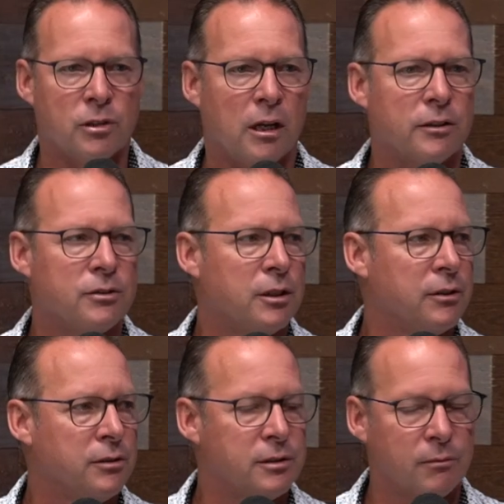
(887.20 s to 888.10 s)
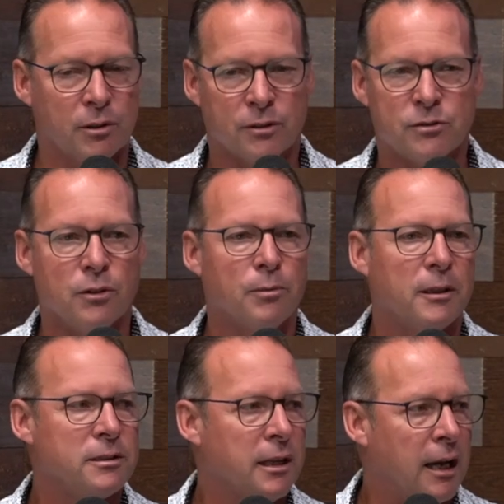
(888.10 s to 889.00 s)
know, talked to each other and said, well, there's no
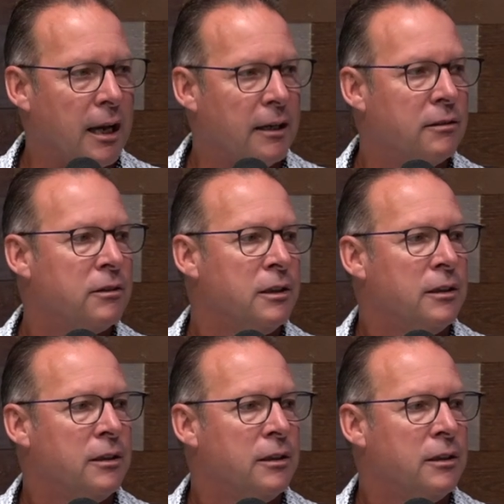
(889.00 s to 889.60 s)
place to hide